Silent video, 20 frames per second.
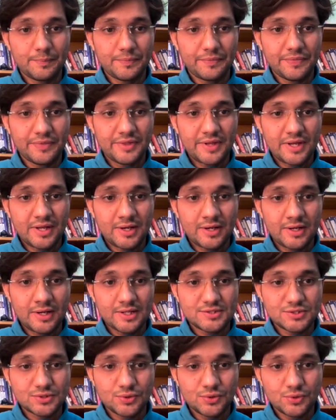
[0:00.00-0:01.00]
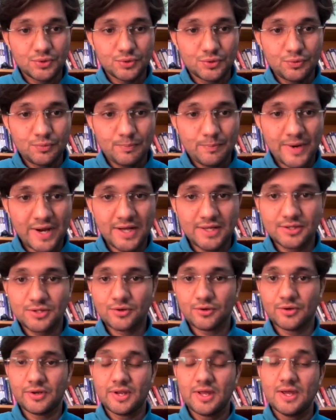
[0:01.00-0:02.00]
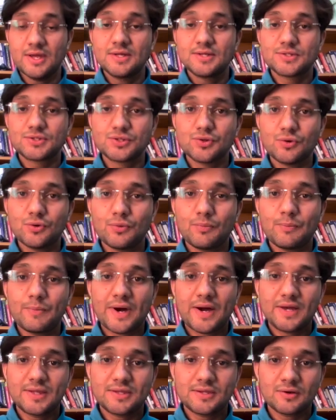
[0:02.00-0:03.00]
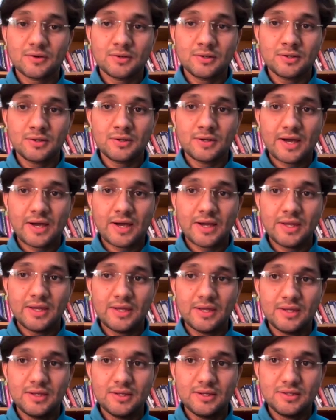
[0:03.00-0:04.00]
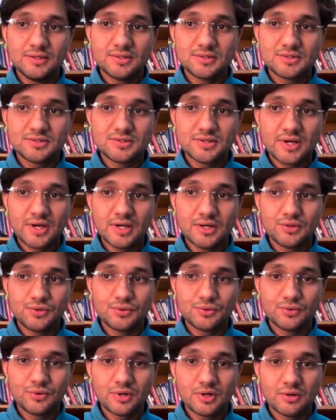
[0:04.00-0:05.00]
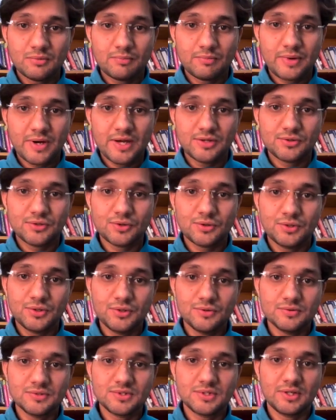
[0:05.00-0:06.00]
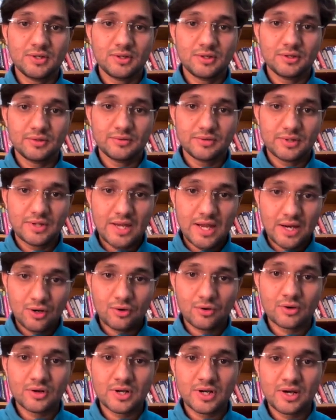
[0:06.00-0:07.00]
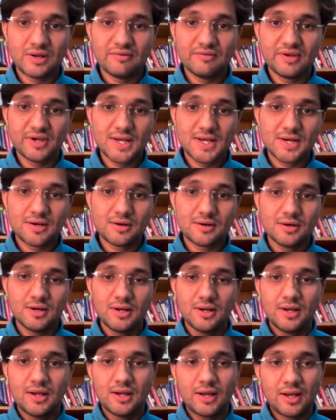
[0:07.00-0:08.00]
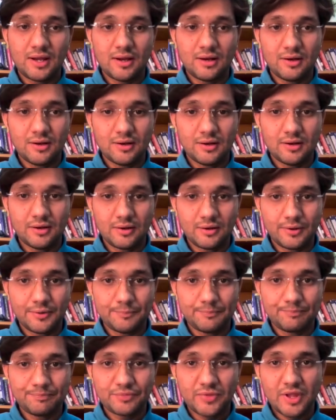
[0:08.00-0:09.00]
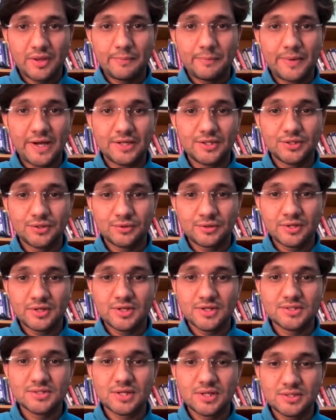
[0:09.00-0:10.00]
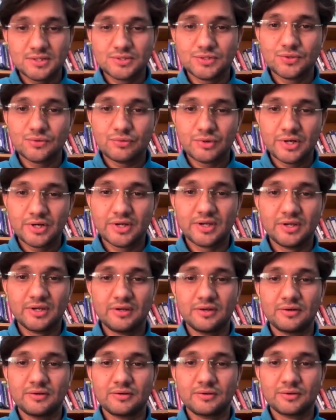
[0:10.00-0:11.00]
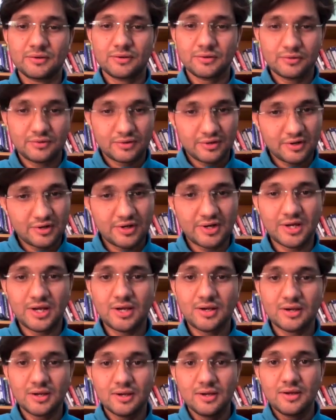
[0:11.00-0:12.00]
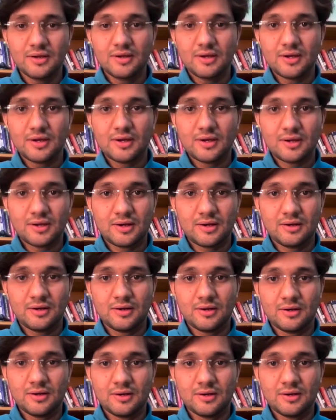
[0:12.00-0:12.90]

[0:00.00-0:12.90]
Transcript: Then let's go to Python. So Python, I tried to run Python using Anaconda Navigator, and Python is also working great. And